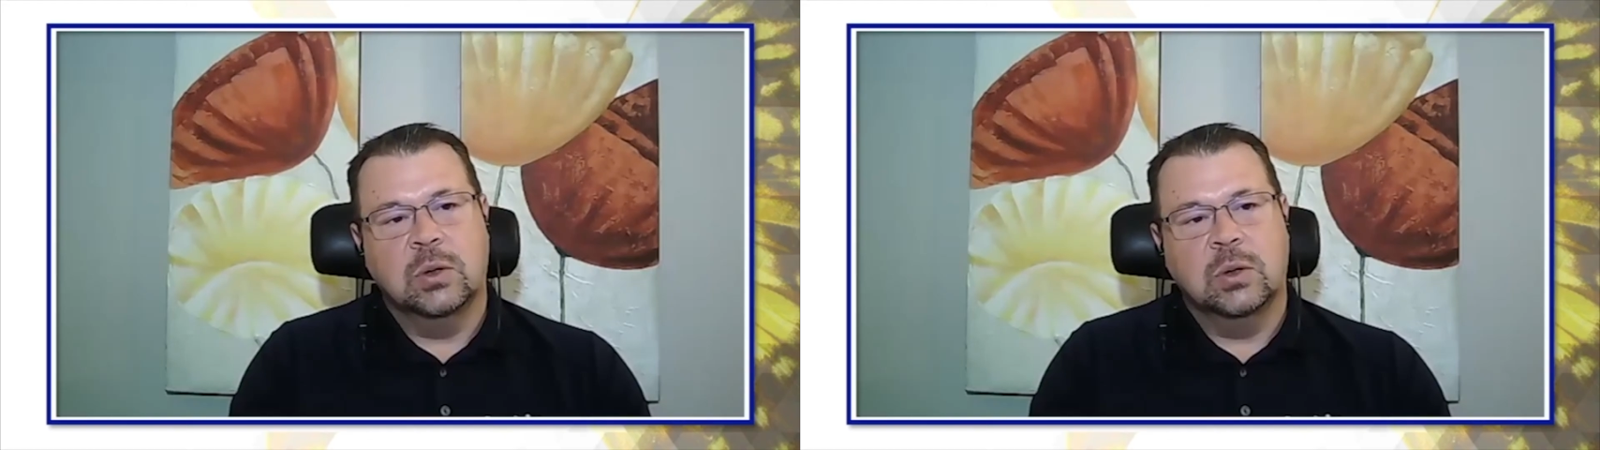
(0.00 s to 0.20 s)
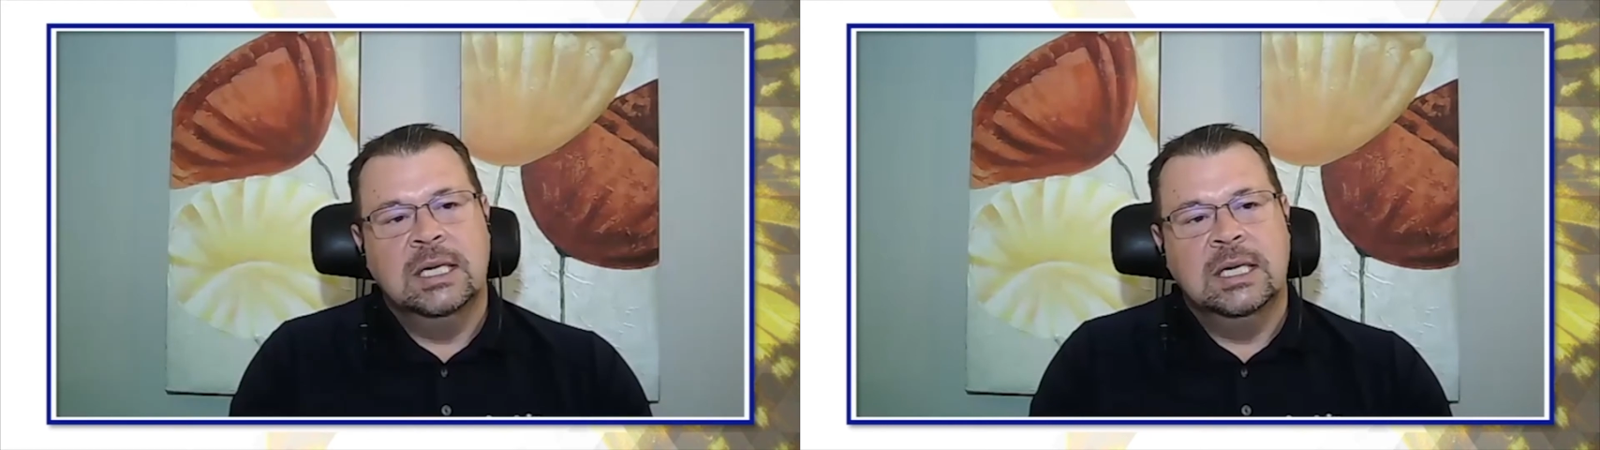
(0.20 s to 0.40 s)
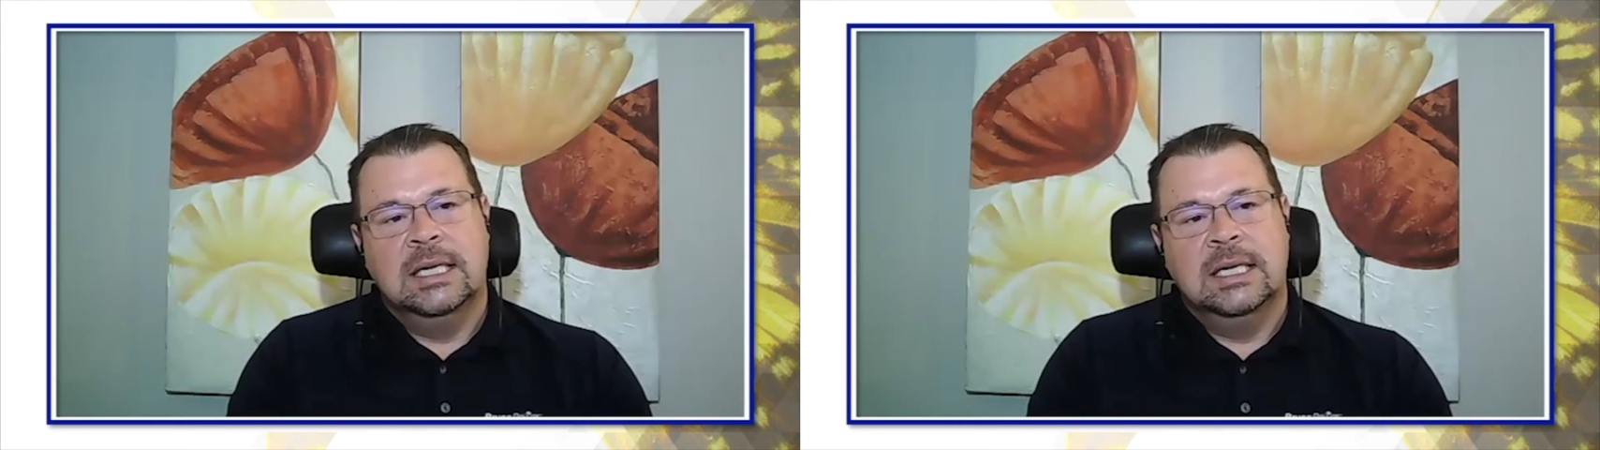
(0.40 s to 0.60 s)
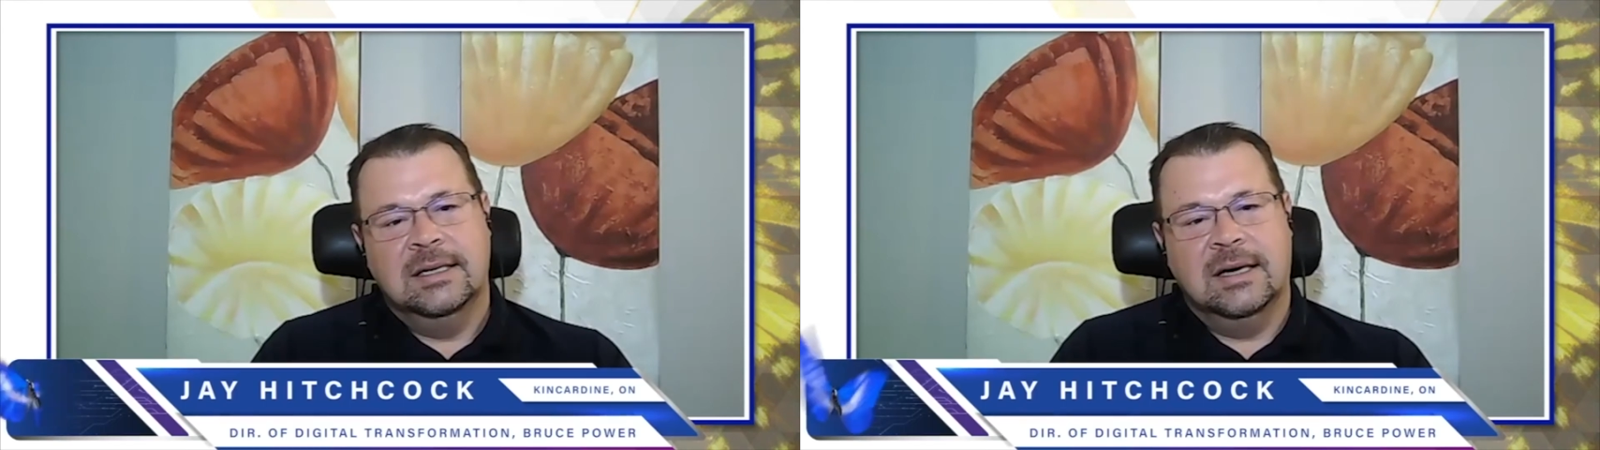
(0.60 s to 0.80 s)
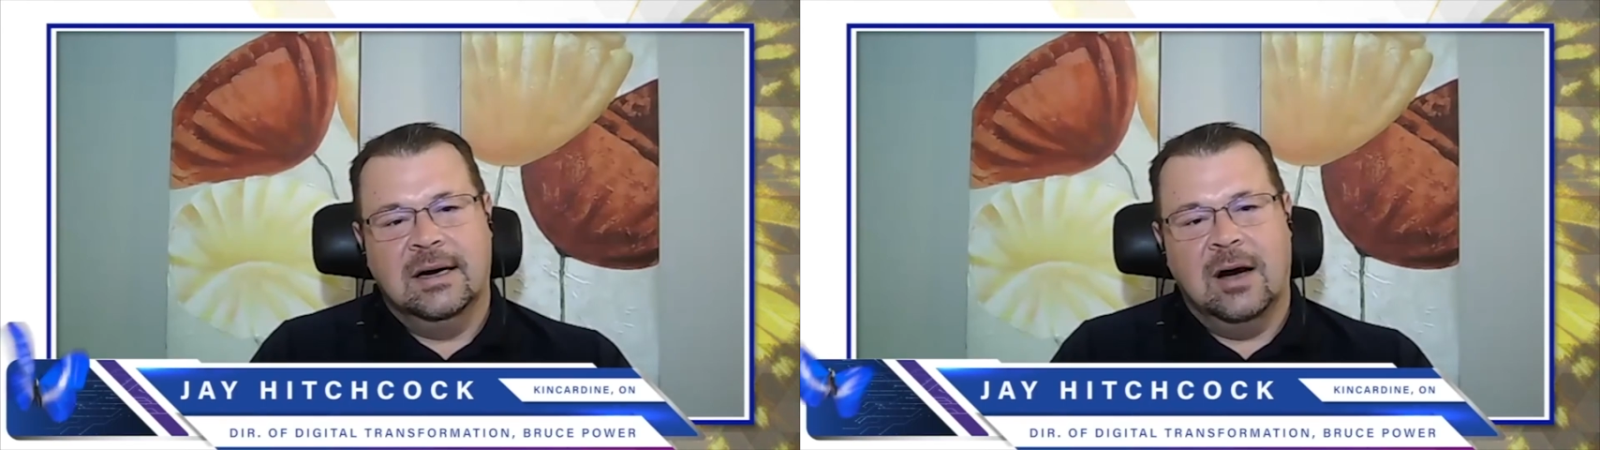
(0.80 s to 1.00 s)
So,
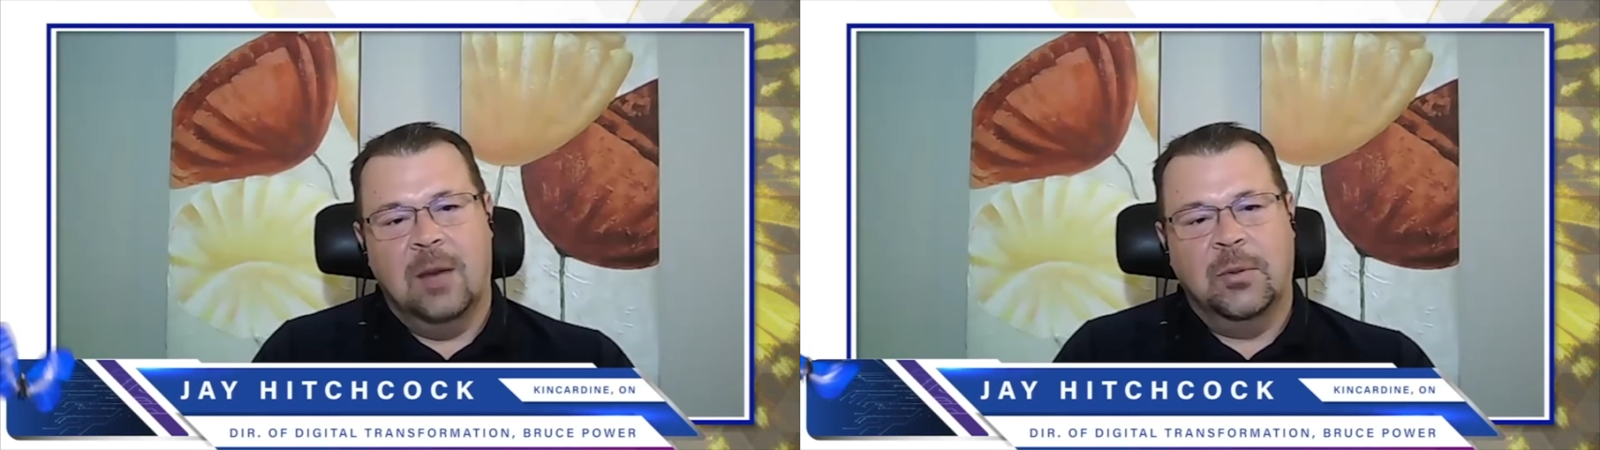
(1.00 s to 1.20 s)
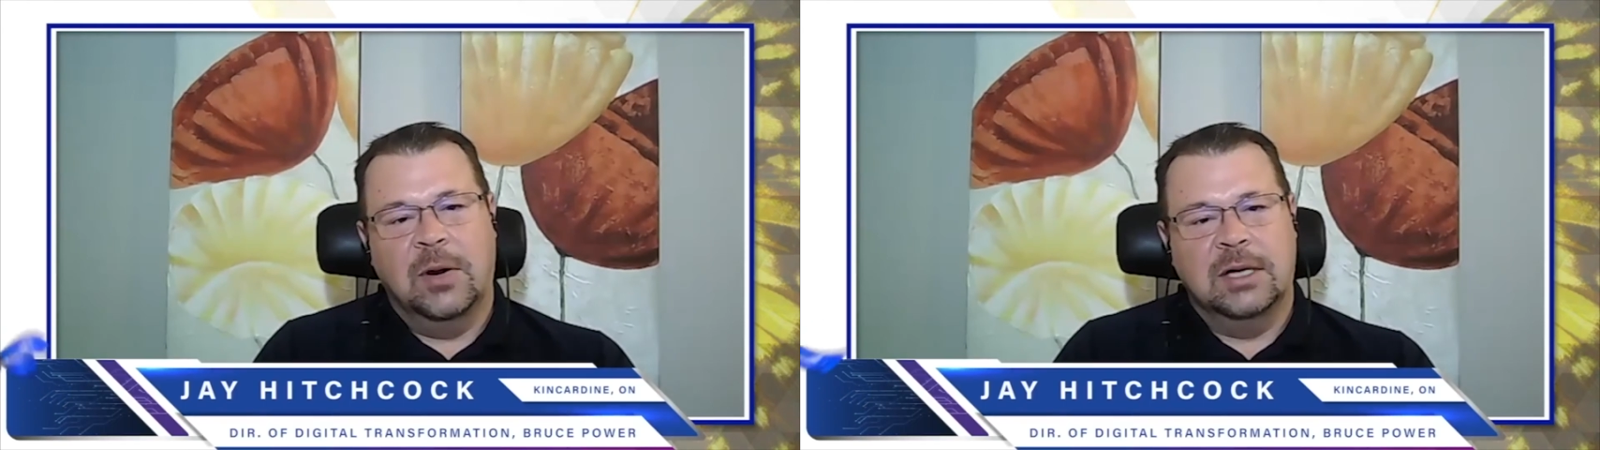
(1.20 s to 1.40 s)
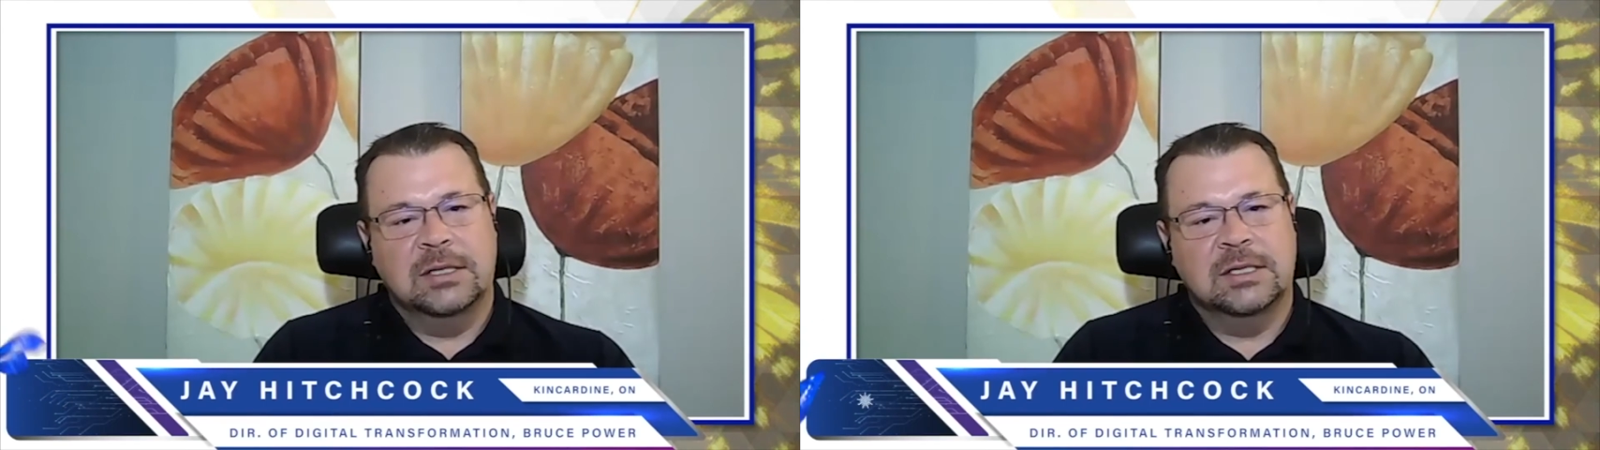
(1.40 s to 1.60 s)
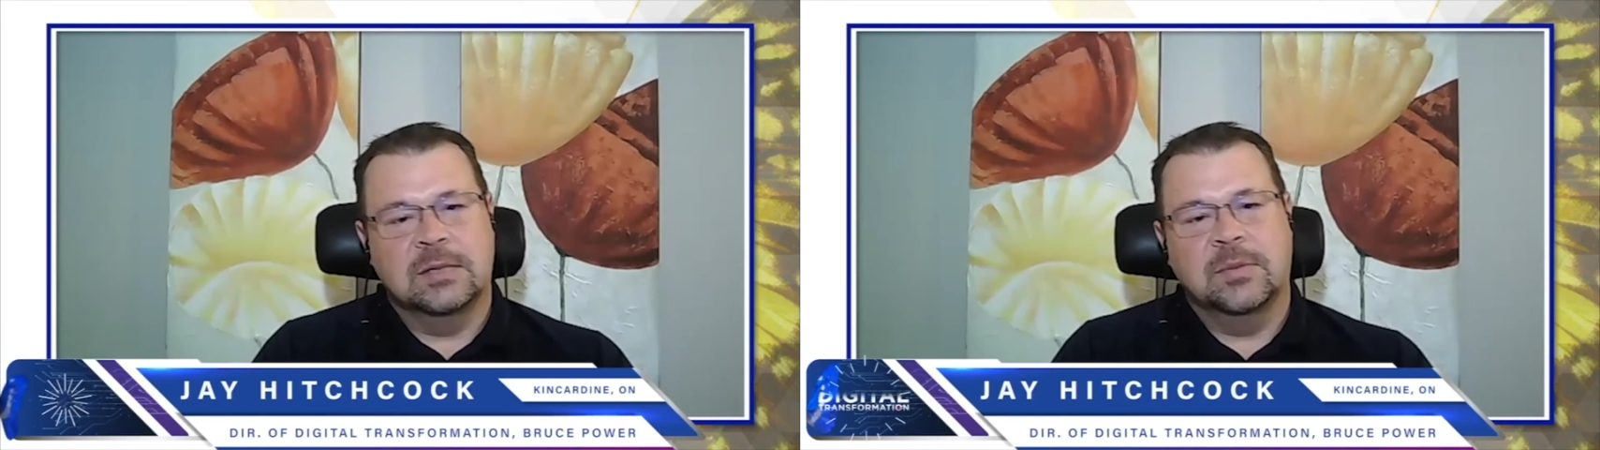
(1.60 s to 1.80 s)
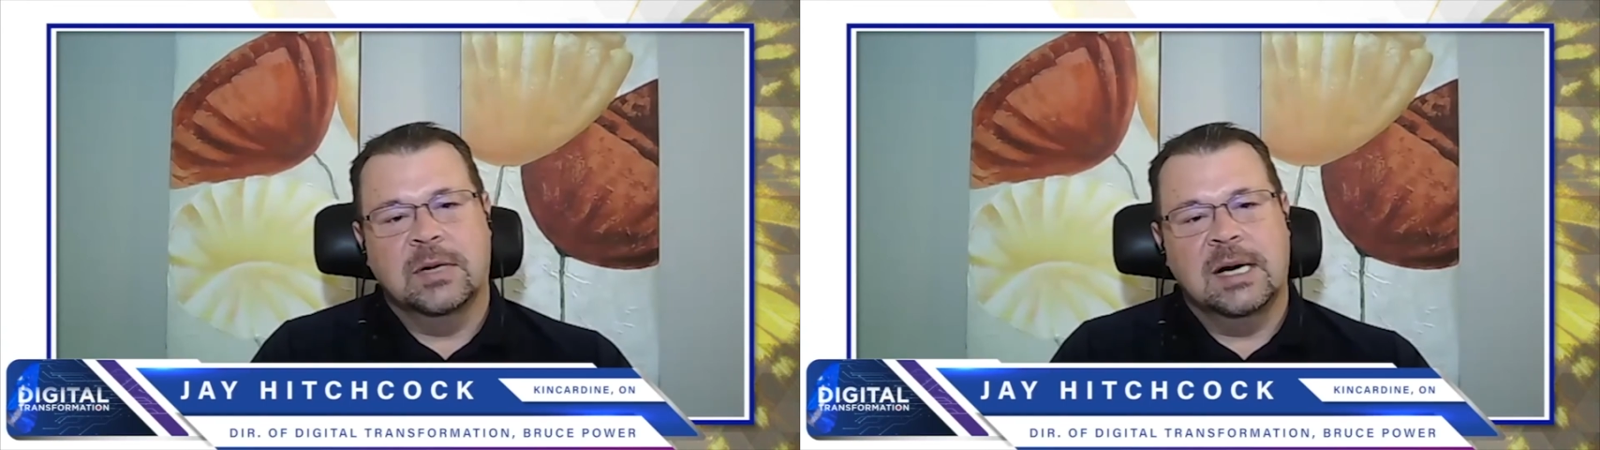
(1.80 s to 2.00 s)
uh, operating to
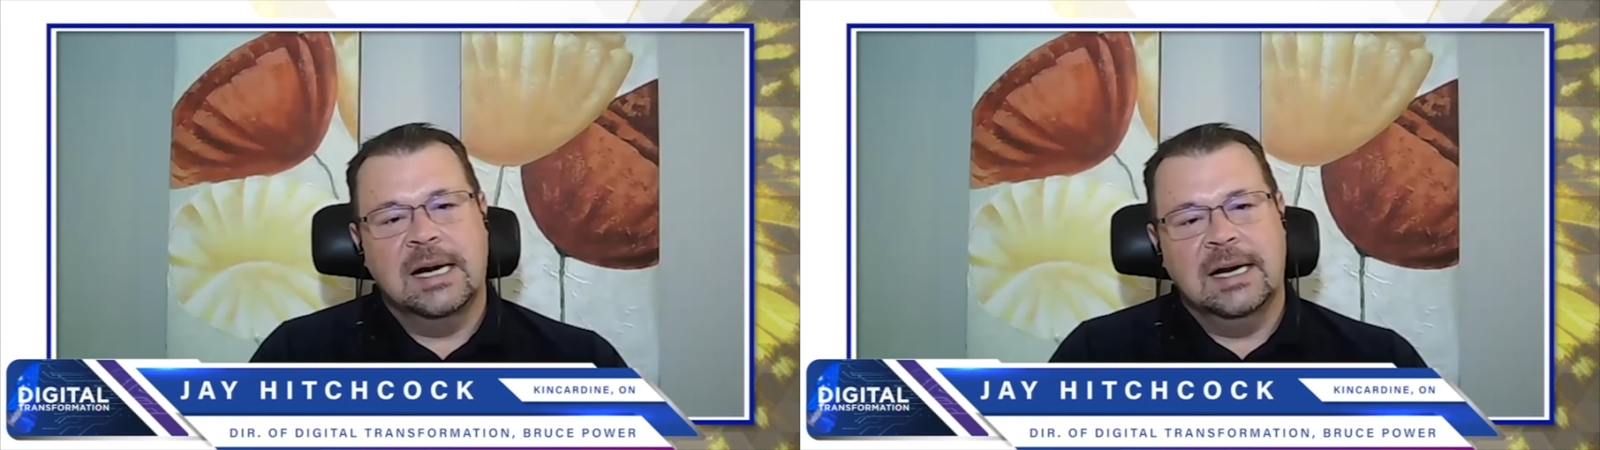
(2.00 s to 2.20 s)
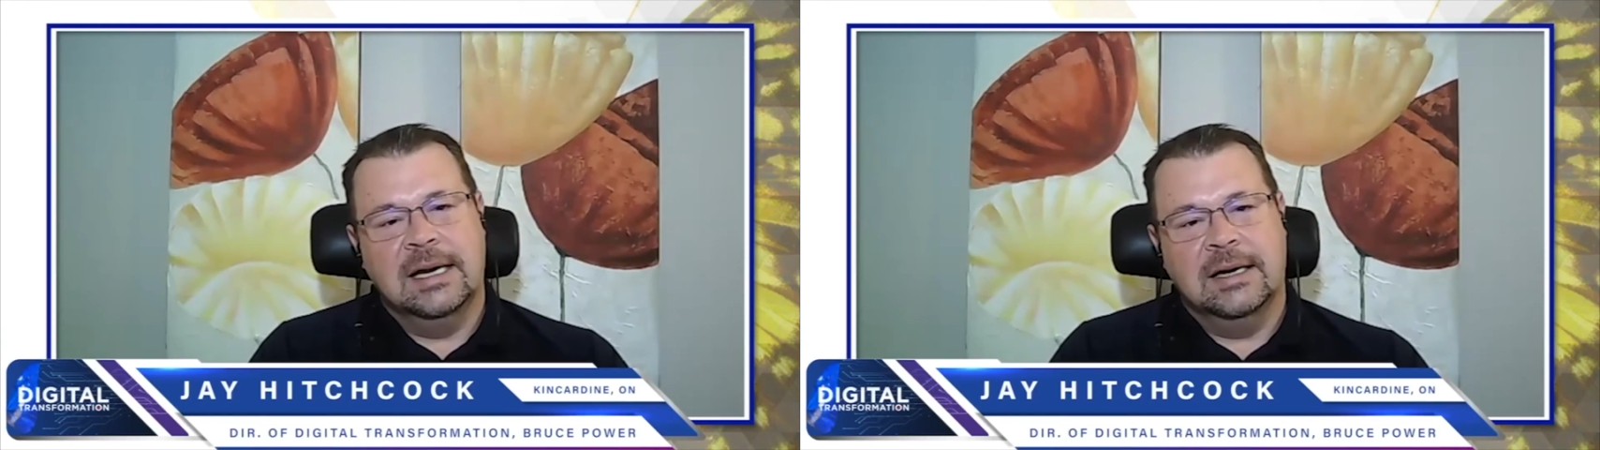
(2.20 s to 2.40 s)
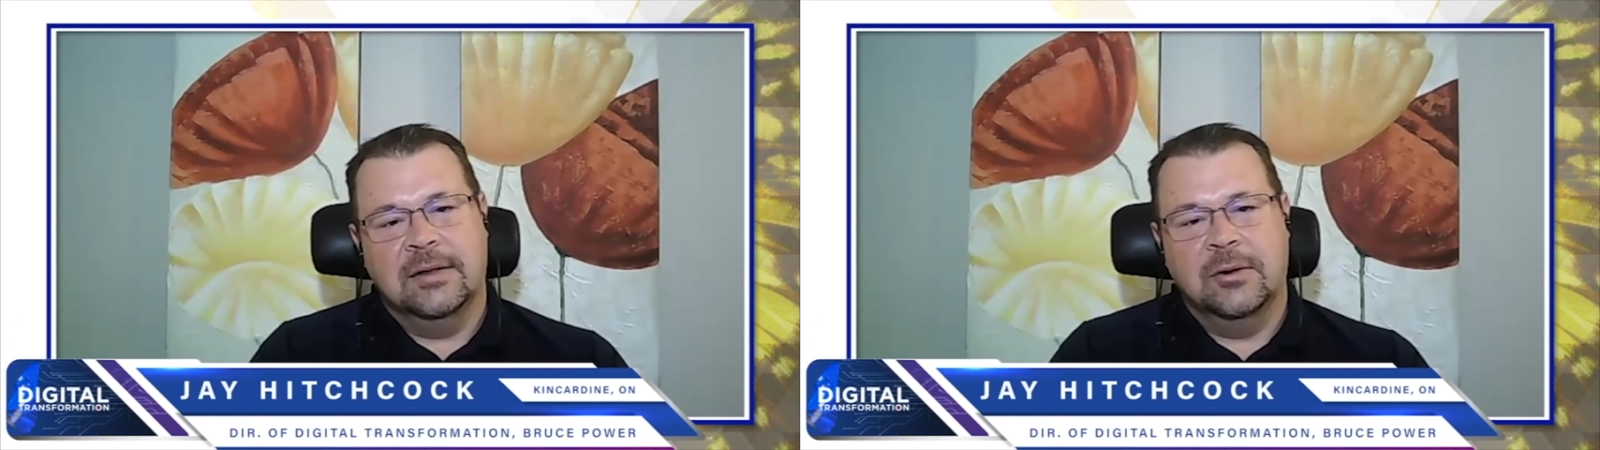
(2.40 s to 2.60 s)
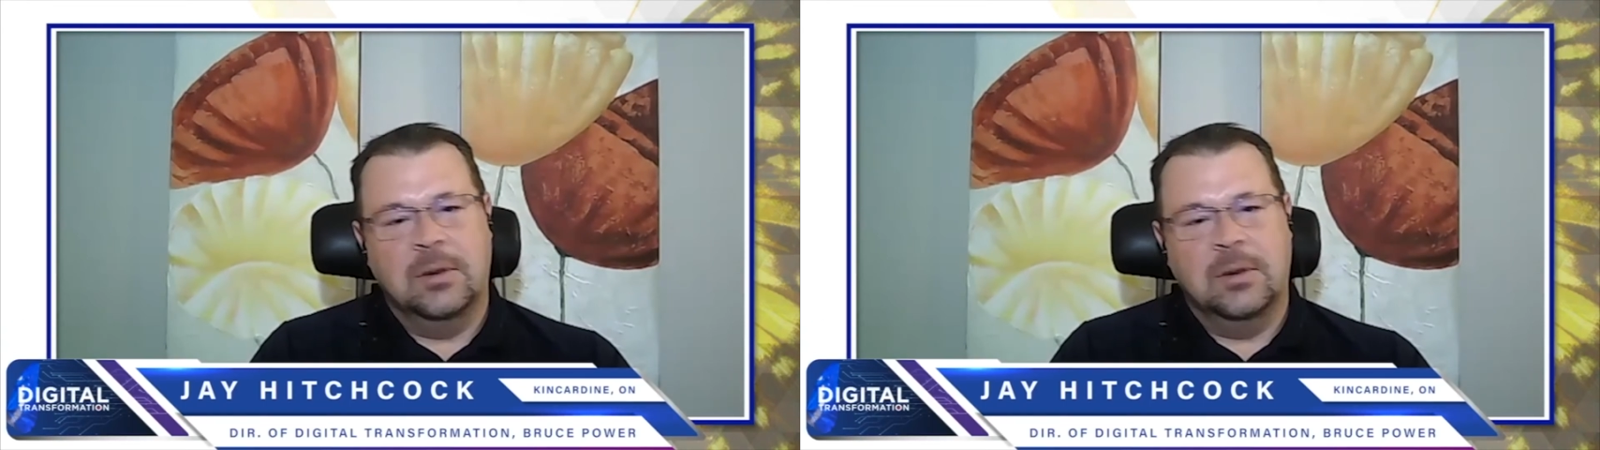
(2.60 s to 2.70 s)
supply uh,